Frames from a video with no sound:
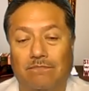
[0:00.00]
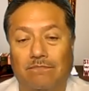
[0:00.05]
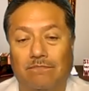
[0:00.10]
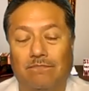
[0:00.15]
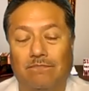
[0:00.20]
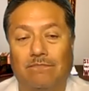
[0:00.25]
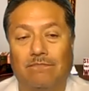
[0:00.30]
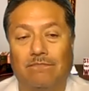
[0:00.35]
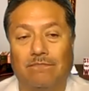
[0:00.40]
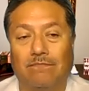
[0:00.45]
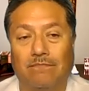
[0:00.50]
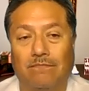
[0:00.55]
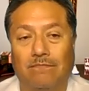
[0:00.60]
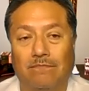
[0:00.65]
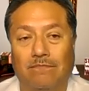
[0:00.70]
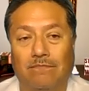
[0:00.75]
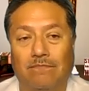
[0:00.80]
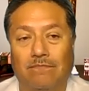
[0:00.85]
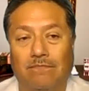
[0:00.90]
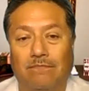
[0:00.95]

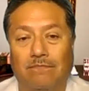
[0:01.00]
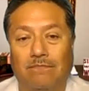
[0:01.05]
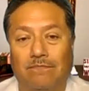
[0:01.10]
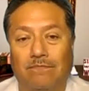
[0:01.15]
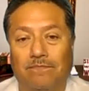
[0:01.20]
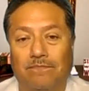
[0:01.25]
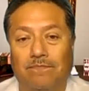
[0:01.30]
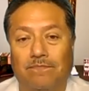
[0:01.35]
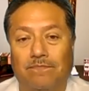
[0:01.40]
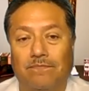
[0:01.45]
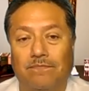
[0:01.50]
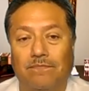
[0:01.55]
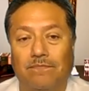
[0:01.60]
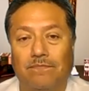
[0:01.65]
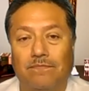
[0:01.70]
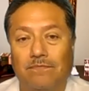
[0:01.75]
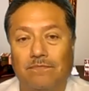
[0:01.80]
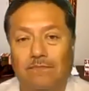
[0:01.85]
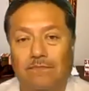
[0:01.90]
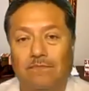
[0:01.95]

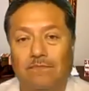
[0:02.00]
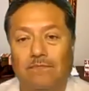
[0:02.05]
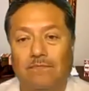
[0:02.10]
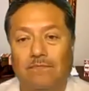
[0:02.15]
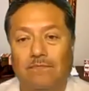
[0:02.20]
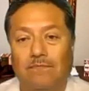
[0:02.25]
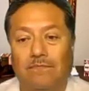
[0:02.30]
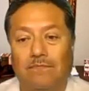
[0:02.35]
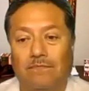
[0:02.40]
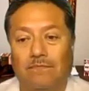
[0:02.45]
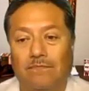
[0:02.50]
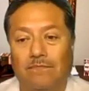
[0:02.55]
The person shown says nothing.